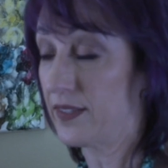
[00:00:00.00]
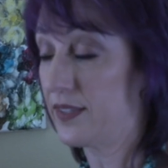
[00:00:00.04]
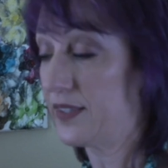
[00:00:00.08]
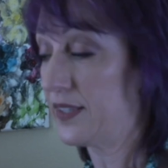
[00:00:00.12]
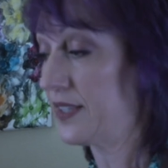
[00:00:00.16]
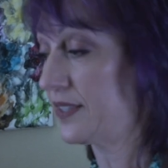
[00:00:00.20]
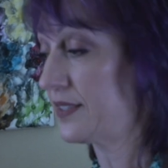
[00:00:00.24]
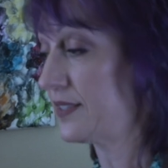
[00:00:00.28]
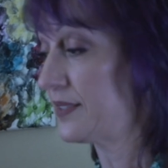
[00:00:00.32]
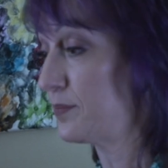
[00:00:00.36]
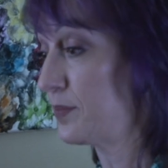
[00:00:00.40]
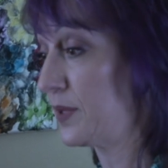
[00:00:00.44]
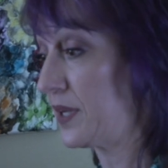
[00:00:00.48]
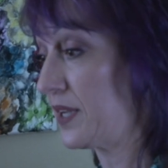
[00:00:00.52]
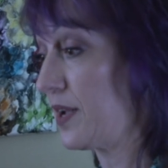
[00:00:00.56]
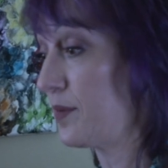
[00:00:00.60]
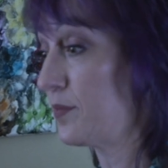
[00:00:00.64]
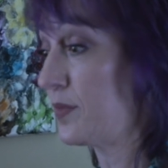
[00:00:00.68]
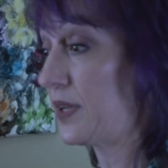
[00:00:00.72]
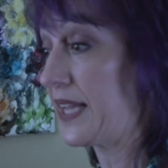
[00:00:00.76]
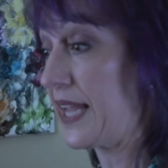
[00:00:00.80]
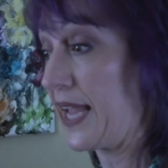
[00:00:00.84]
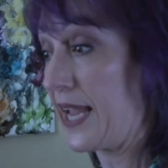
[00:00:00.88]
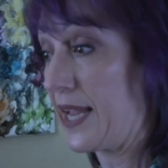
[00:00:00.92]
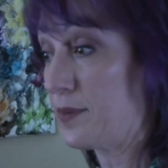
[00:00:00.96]
It's become
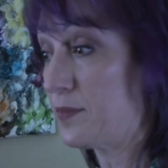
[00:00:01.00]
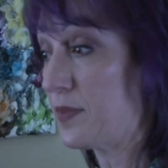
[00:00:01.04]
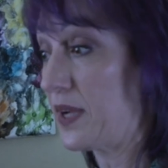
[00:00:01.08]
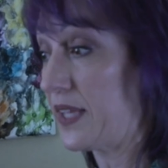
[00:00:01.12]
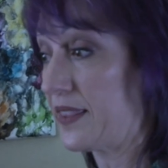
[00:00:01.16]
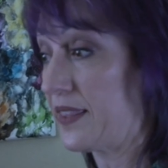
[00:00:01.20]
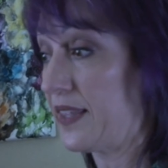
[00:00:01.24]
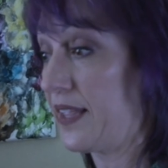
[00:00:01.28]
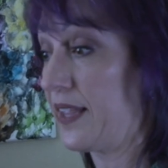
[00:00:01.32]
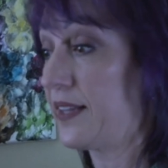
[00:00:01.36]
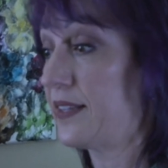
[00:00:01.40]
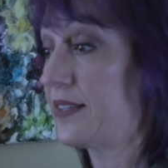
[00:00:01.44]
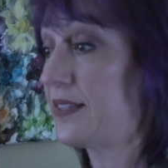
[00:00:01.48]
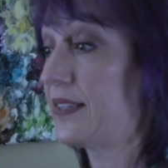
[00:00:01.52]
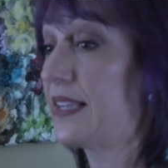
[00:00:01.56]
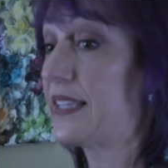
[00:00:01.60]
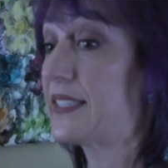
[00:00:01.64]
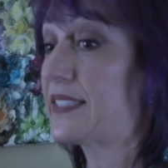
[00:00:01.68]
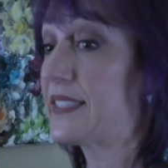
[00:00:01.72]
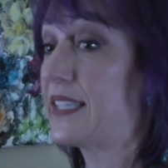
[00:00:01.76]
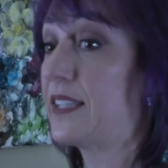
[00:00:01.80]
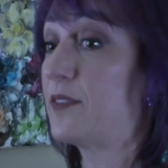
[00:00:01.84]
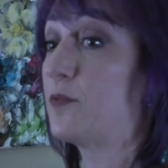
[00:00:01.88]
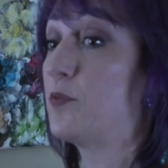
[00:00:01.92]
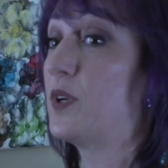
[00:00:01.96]
a game, I think. Let's
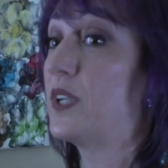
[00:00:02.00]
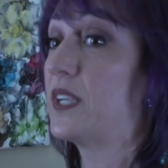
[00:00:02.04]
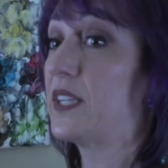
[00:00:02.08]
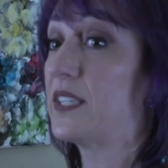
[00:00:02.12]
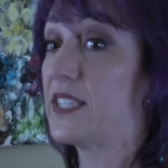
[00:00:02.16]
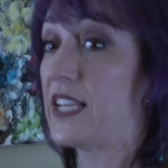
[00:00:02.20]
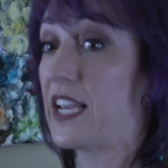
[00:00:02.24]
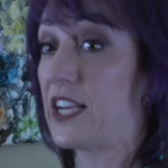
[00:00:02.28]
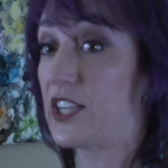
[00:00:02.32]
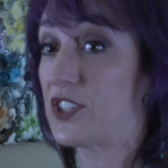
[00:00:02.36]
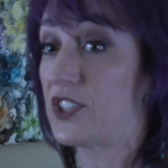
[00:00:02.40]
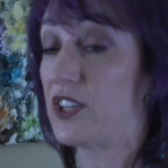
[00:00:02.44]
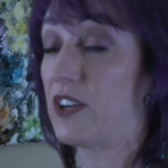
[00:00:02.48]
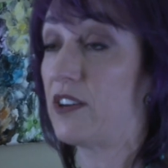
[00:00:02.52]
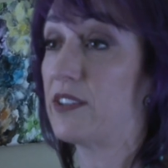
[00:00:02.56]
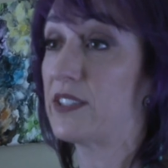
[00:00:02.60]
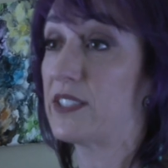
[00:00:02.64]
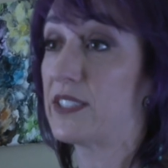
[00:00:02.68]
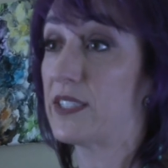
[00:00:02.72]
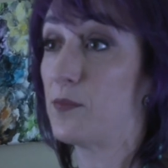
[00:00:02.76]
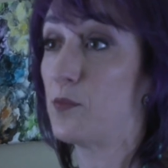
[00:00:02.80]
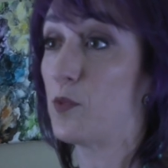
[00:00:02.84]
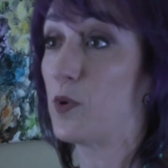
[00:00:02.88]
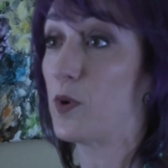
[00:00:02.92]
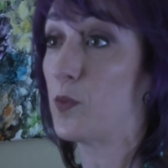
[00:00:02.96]
see if we can take Sharyn
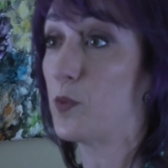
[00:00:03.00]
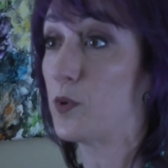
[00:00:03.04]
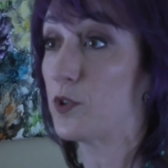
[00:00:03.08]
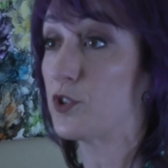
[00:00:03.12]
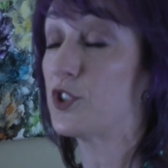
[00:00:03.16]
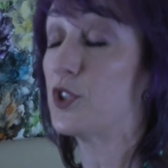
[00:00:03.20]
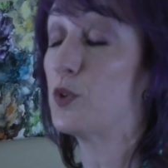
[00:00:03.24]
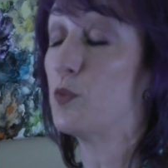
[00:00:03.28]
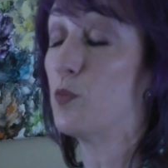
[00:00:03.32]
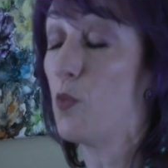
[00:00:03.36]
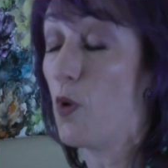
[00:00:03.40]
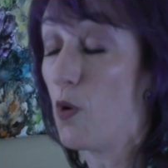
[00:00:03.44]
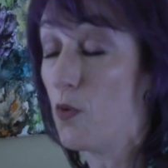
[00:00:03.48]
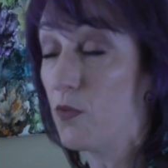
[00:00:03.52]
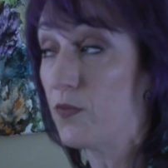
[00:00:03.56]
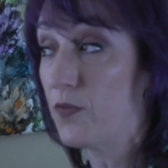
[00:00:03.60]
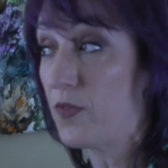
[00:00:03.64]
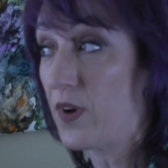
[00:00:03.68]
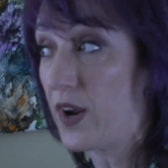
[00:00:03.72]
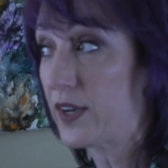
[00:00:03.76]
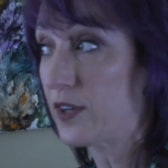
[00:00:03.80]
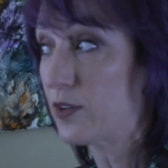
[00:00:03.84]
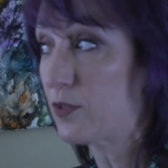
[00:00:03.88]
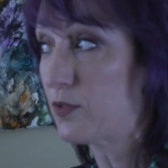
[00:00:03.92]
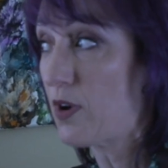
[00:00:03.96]
somewhere where she won't
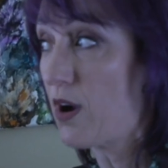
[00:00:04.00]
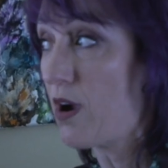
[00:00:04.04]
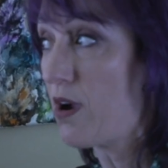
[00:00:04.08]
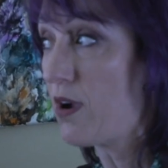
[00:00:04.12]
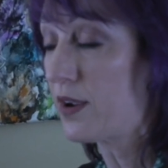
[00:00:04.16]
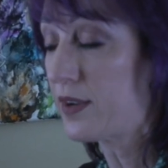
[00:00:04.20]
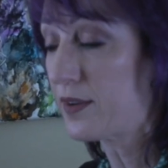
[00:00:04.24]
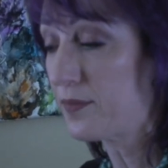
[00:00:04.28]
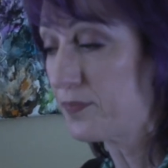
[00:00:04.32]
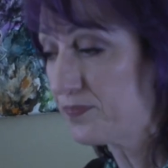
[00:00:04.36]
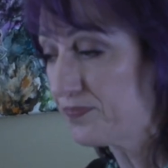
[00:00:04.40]
find a rock.